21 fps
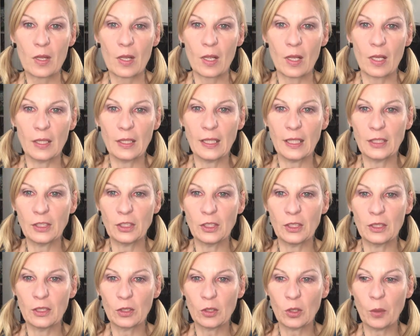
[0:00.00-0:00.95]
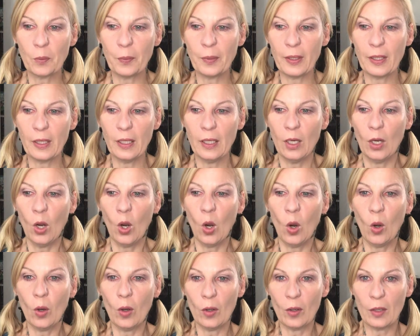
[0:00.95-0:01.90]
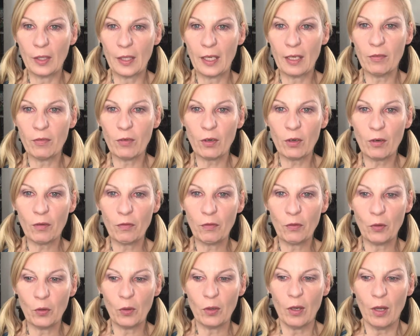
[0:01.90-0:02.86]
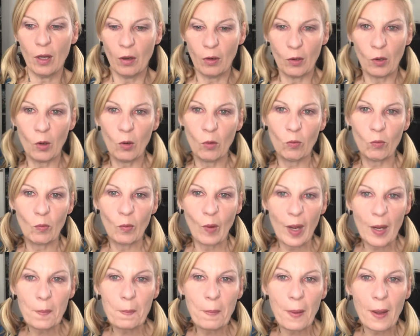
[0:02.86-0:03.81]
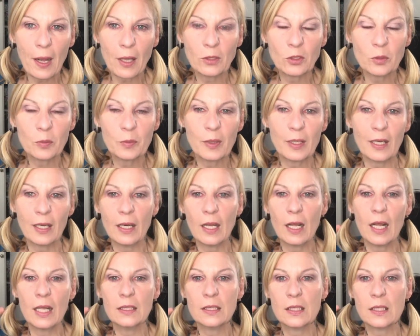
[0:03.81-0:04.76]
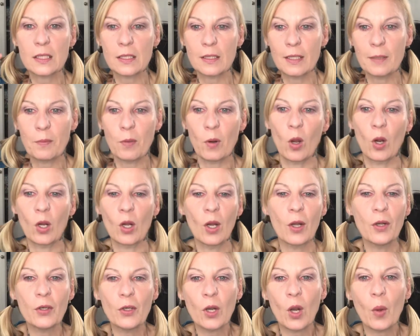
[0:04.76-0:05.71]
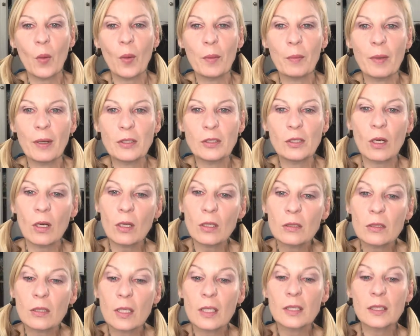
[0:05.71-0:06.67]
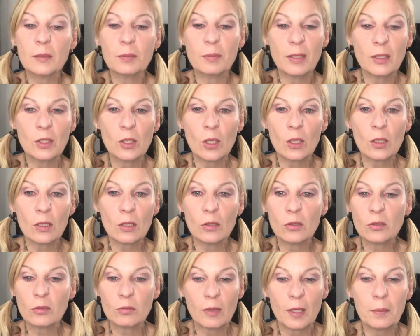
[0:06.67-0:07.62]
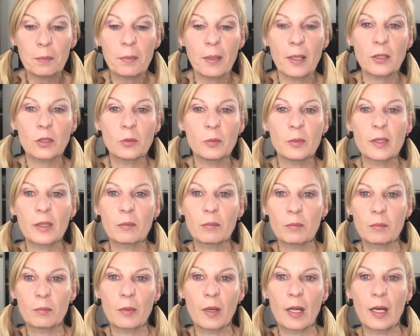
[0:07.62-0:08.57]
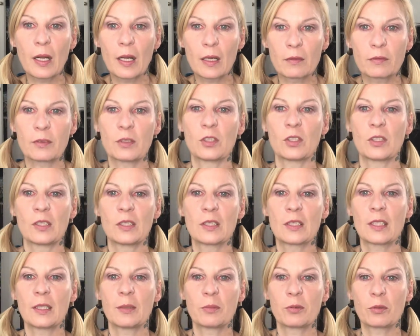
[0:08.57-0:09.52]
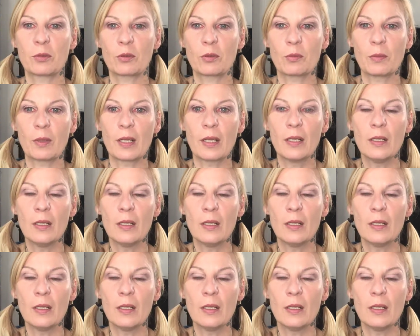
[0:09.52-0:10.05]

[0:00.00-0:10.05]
in case she needs to go pee, give her food, go right back to bed and sleep longer. And you know what my dog does? My dog goes right back to bed after she sleeps with me.